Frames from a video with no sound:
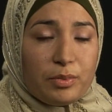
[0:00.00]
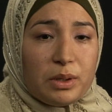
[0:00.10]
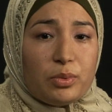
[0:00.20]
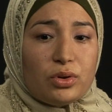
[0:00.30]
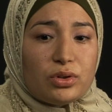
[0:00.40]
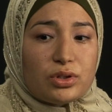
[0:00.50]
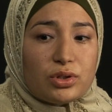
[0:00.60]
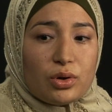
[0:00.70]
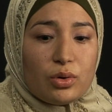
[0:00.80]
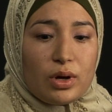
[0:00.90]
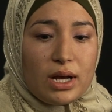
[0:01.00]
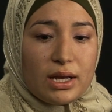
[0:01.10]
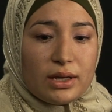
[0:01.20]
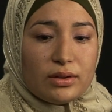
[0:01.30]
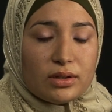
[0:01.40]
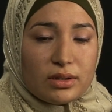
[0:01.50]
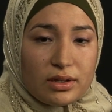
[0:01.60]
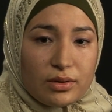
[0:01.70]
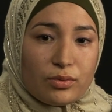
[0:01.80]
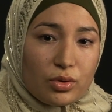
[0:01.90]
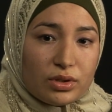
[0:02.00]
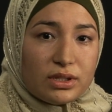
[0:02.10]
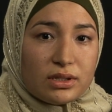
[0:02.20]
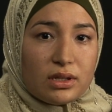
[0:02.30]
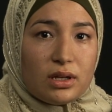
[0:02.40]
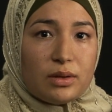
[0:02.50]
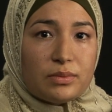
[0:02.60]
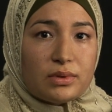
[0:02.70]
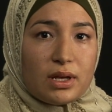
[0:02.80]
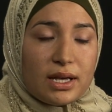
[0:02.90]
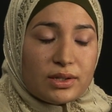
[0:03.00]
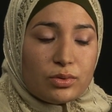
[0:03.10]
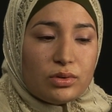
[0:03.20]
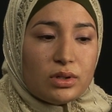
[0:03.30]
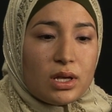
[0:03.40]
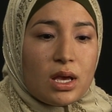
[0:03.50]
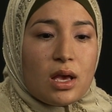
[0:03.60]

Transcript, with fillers: people. So I enrolled in high school